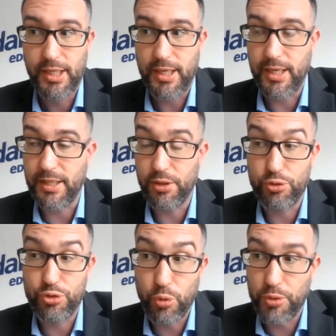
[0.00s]
And the
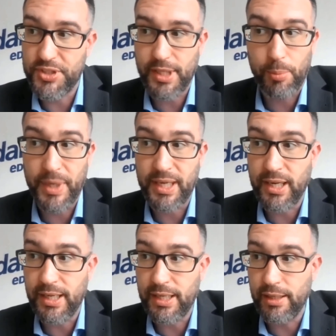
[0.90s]
tools are
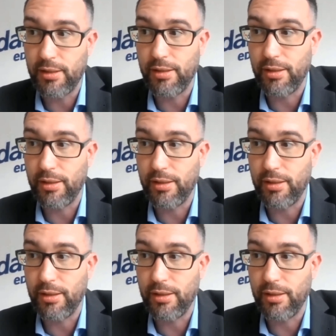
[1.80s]
mainly